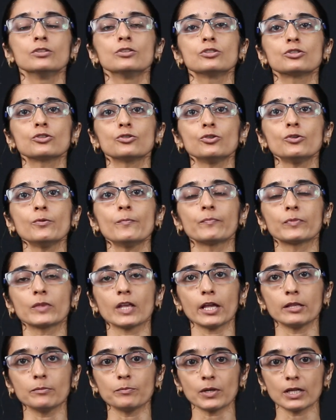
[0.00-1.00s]
So
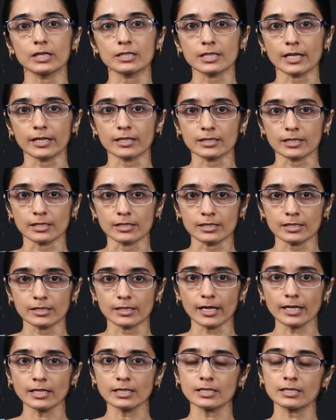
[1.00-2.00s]
n plus x is
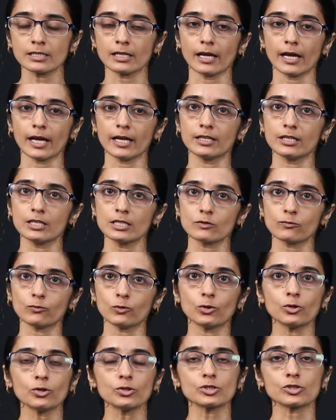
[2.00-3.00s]
6. N is
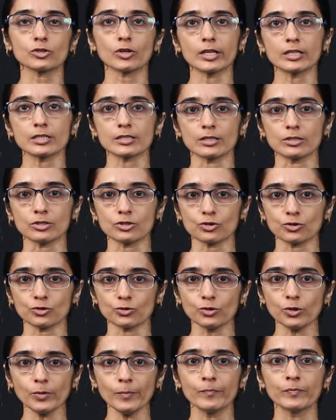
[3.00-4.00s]
4. So x is
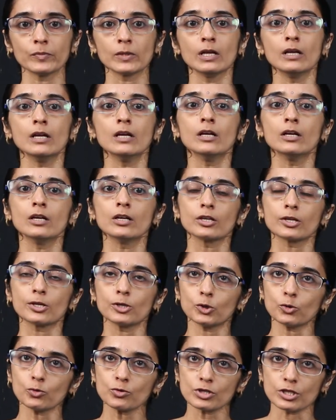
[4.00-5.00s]
2.
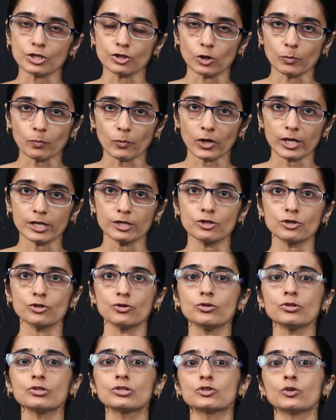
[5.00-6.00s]
Q
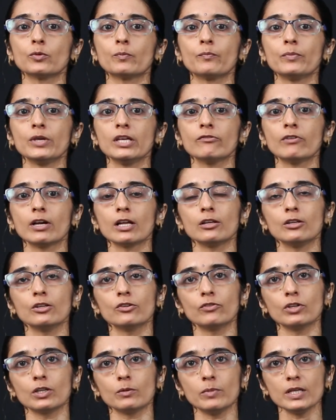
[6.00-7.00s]
0.2. So p
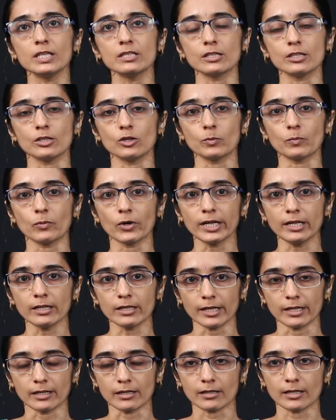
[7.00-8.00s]
value will be
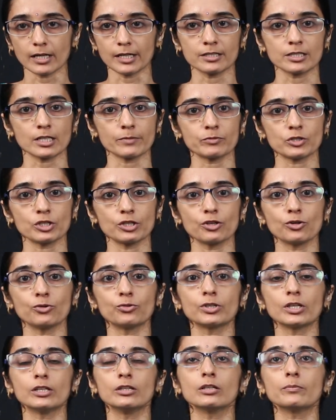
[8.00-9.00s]
0.8. Let's
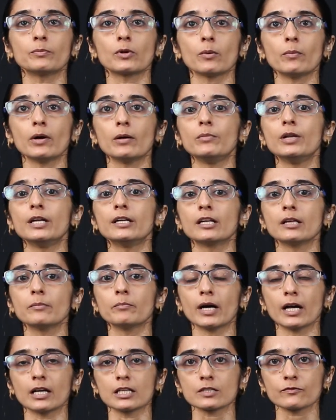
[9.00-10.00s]
substitute in the probability
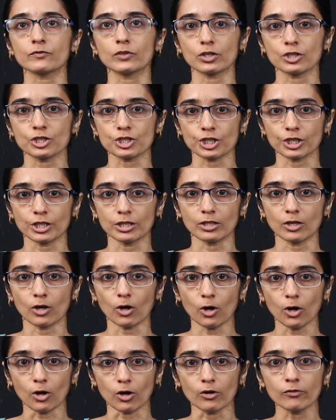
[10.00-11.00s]
mass function
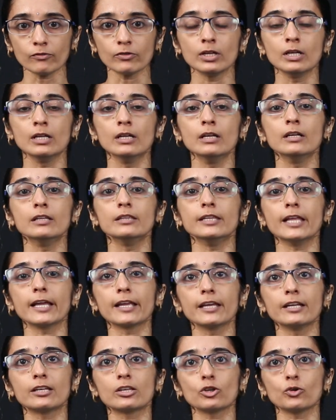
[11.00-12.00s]
of
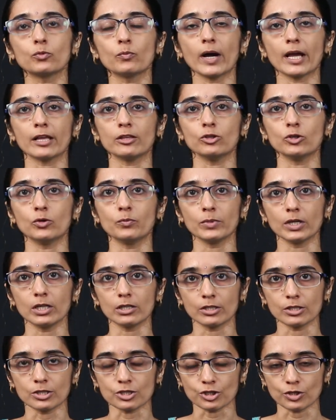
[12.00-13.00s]
negative
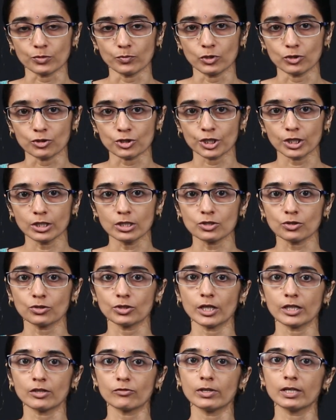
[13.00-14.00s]
binomial distribution. So
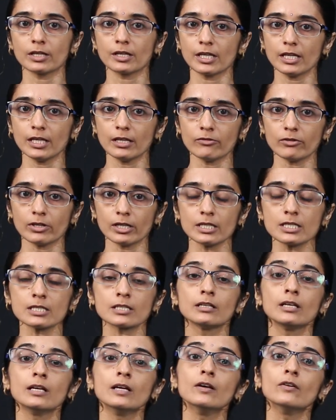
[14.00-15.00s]
that will give
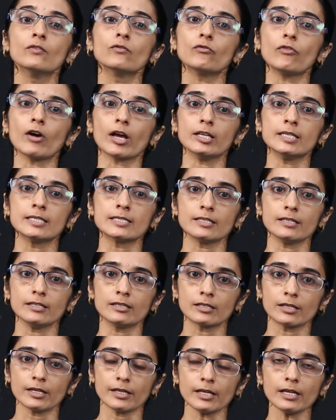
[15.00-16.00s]
us
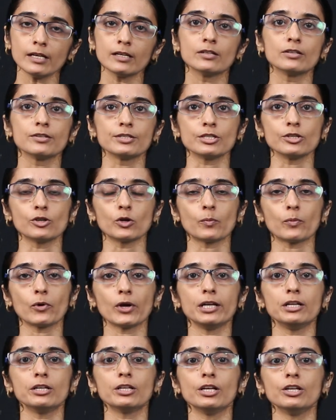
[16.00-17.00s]
5C3,
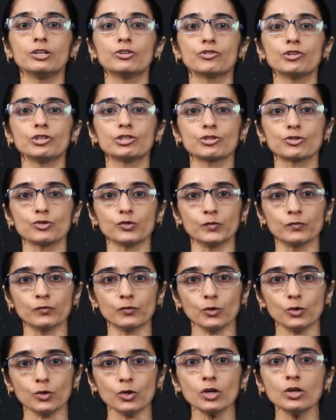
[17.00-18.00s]
0.8 raised to
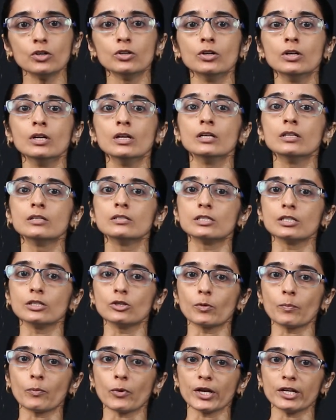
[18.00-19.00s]
4,
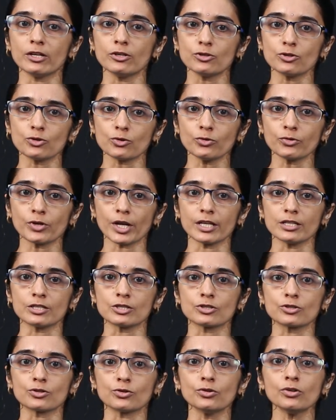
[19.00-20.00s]
0.2
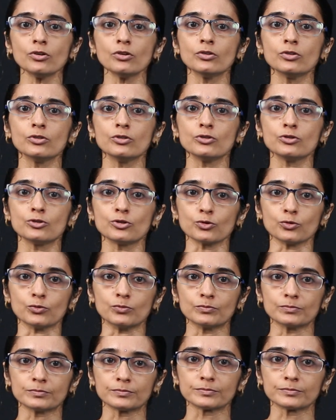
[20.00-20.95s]
raised to 2.